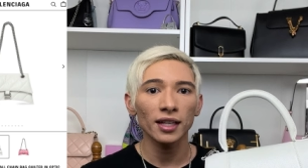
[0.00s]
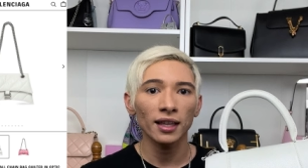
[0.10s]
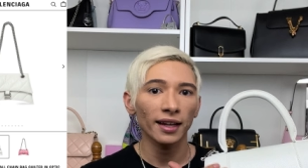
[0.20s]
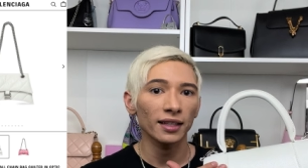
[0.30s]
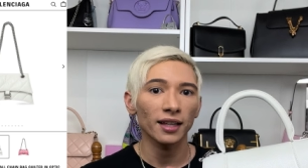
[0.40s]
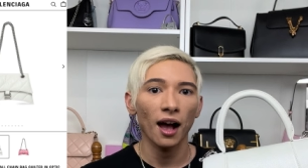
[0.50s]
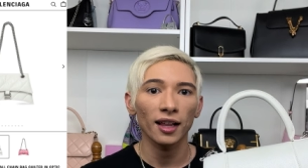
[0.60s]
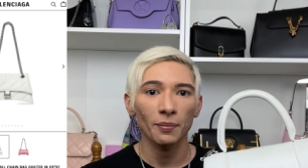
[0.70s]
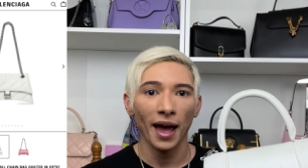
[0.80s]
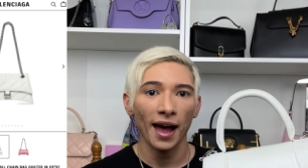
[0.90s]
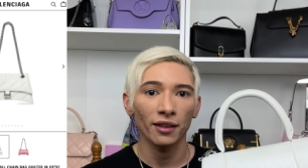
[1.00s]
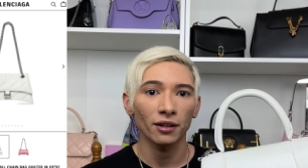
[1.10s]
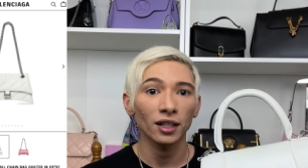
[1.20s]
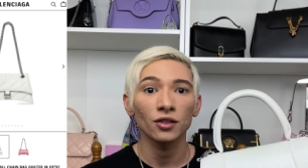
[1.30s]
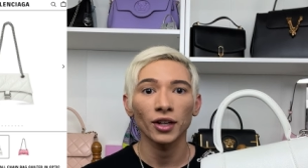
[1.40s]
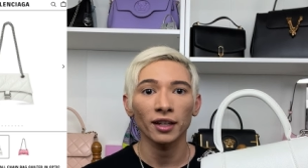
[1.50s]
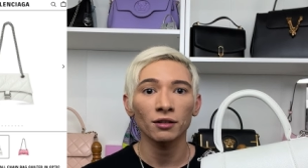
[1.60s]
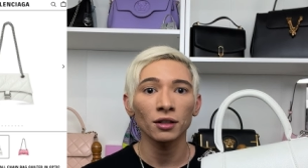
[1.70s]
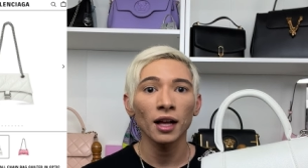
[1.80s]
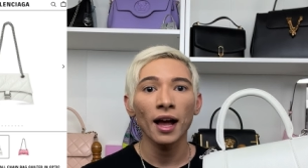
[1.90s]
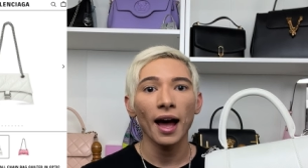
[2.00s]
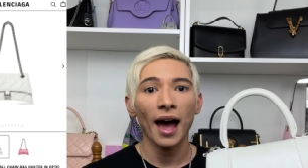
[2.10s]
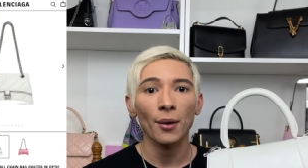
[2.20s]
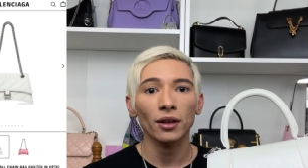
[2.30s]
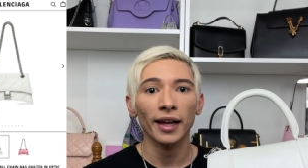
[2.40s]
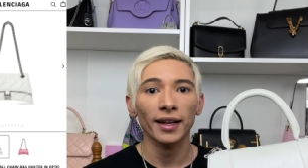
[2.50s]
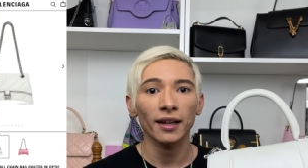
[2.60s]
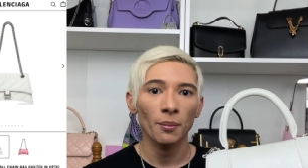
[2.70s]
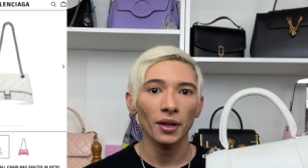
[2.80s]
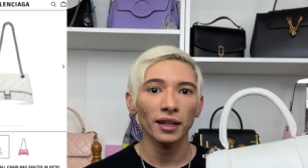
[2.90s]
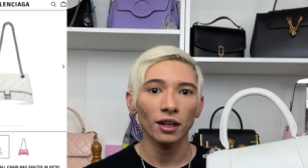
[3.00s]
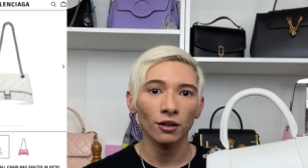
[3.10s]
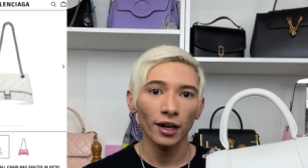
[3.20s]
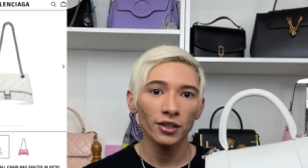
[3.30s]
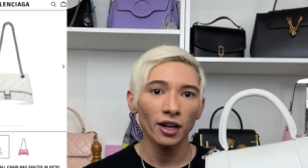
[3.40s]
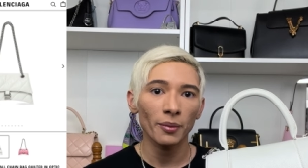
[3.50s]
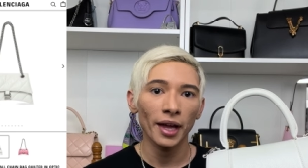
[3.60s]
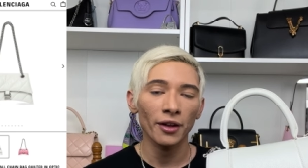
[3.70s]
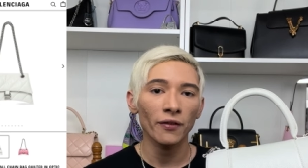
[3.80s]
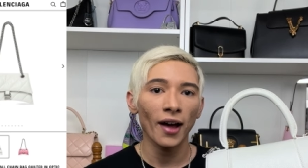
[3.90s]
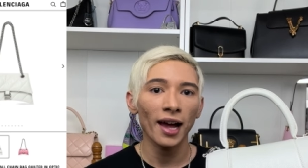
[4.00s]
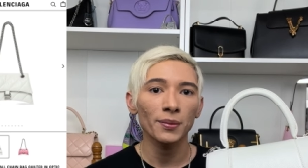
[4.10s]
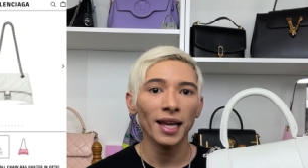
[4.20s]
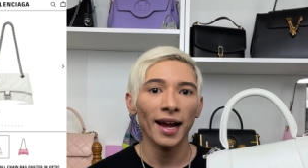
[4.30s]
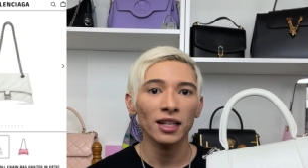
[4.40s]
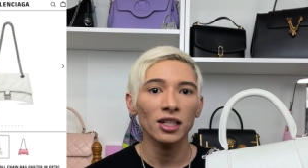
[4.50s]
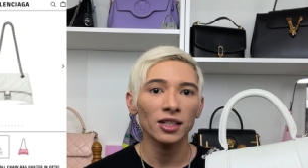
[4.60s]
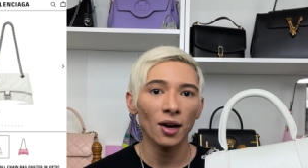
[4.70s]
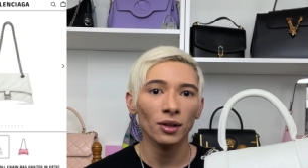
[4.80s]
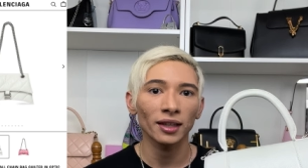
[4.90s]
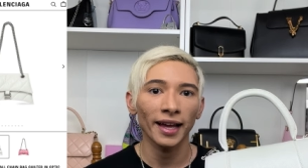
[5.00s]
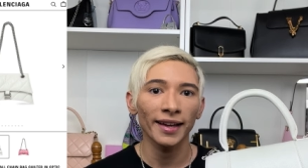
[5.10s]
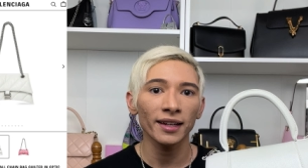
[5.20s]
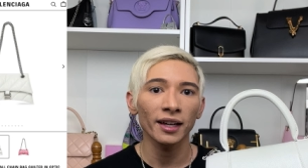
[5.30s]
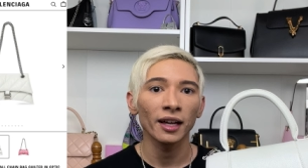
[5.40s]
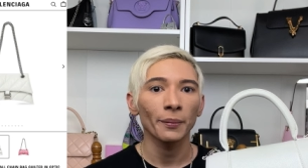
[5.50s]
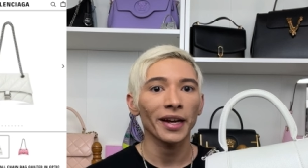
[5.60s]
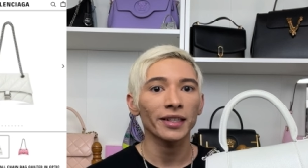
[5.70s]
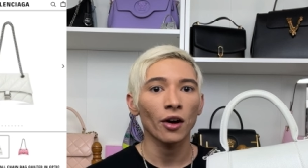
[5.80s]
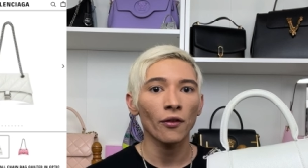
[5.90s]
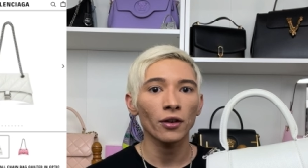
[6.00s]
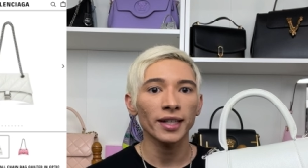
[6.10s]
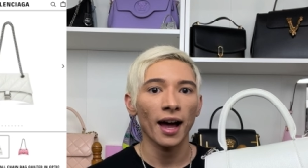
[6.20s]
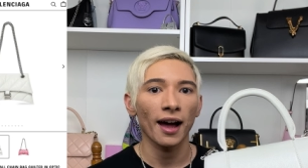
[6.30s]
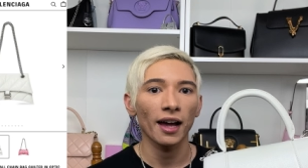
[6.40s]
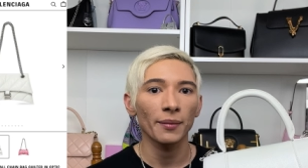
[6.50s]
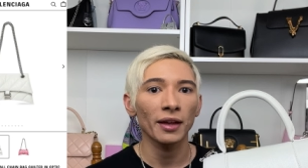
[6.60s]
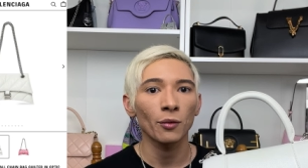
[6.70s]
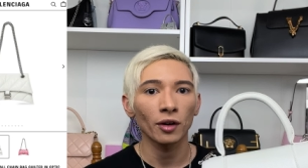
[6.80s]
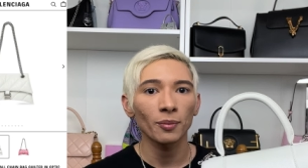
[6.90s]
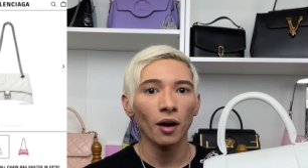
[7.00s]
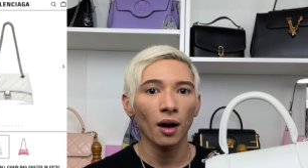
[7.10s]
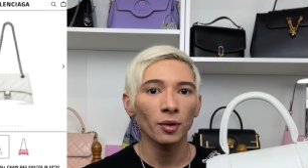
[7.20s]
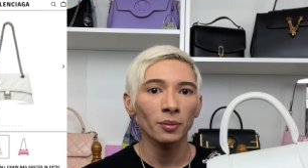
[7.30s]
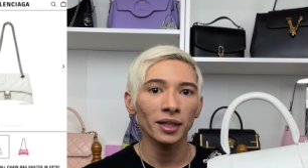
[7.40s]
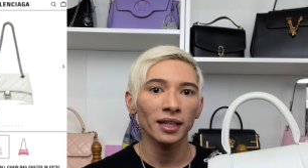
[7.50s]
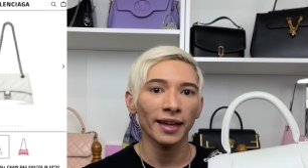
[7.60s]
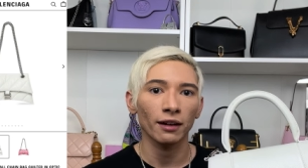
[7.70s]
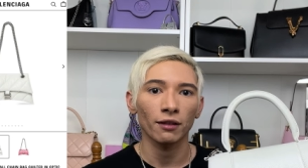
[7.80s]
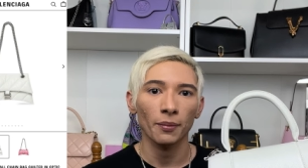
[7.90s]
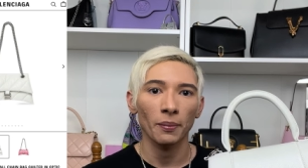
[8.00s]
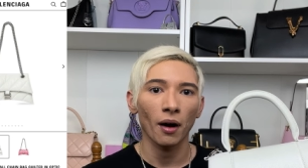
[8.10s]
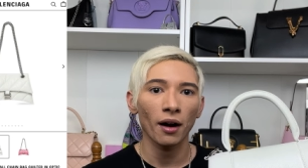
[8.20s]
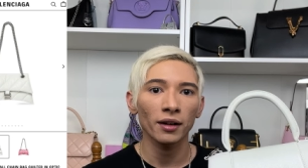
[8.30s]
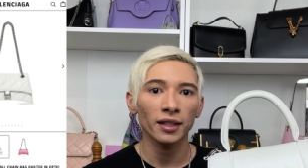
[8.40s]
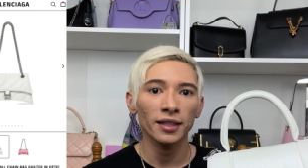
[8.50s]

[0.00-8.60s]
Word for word: in like a solid pattern in general, I would like it. But like the crushed up leather vibes, I just don't like because over time it will probably like rip apart and